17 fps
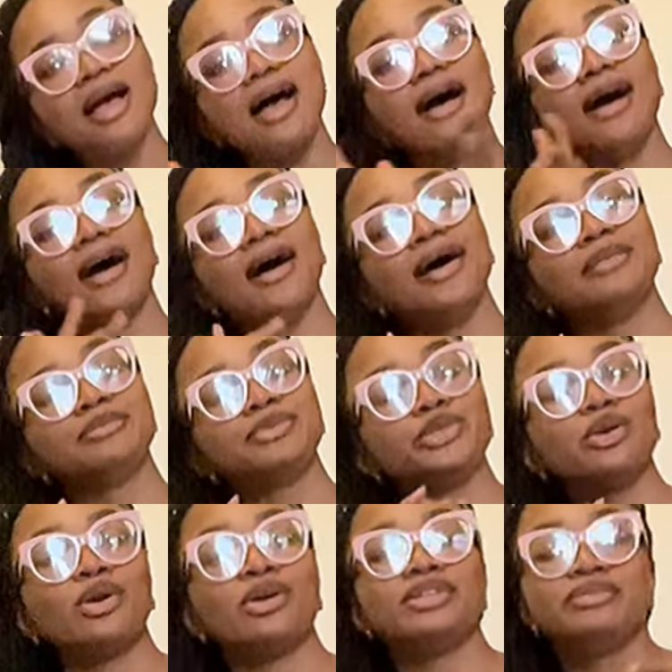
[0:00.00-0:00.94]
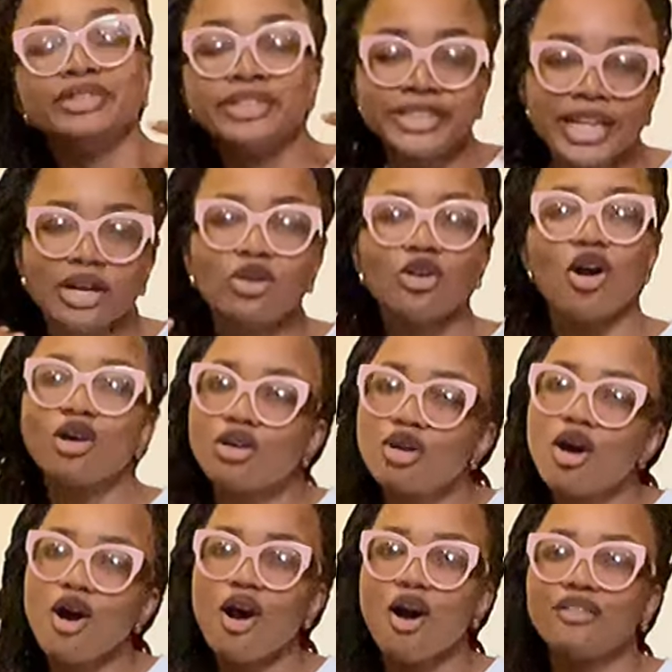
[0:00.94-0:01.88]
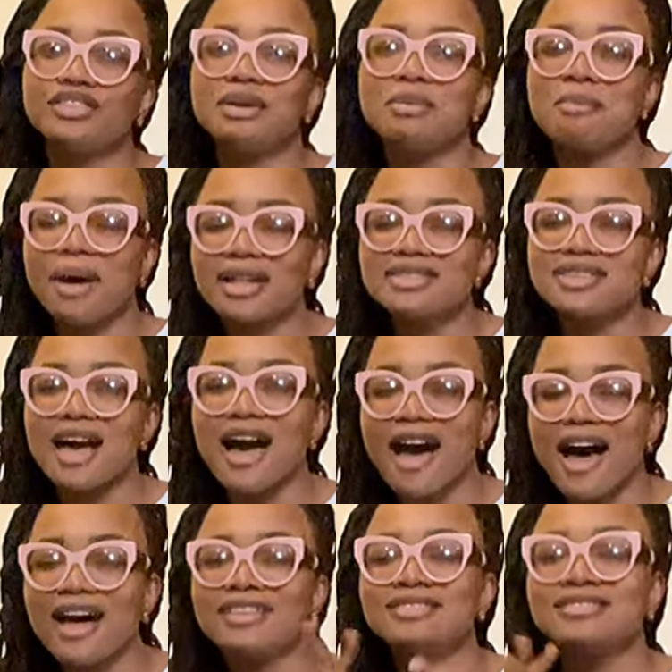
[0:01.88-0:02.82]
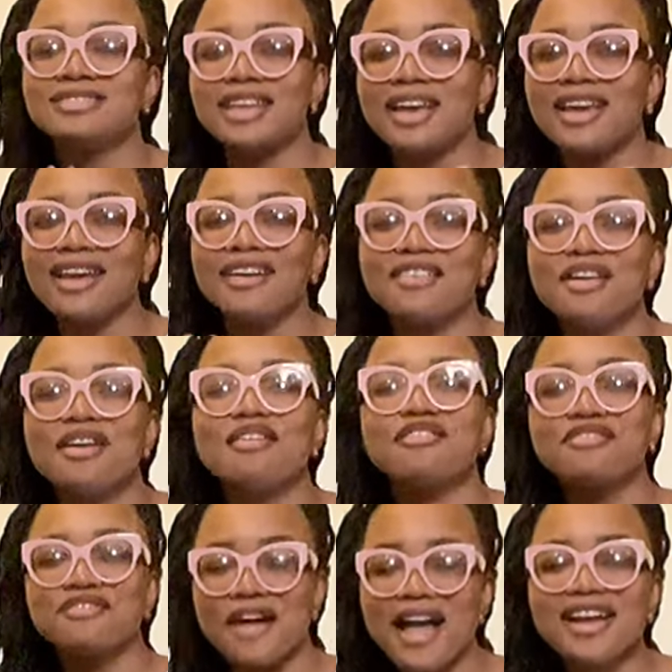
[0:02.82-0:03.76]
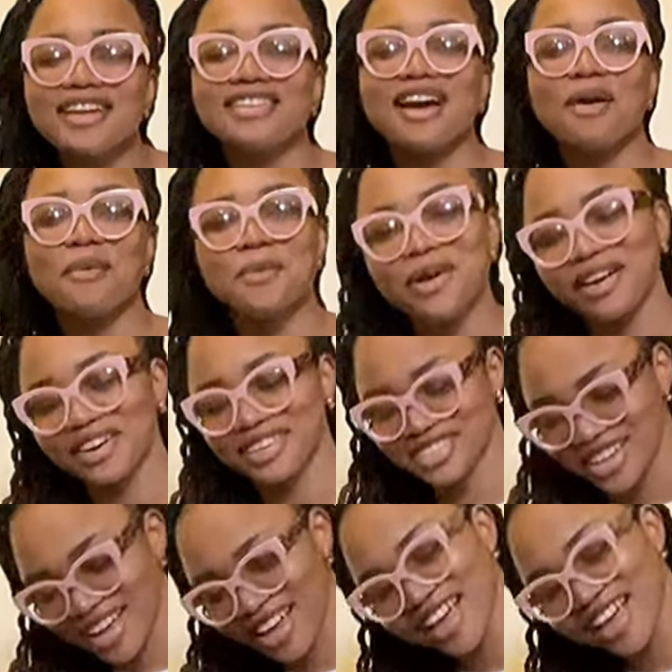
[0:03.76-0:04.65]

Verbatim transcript: So the cocoa of the matter and the final word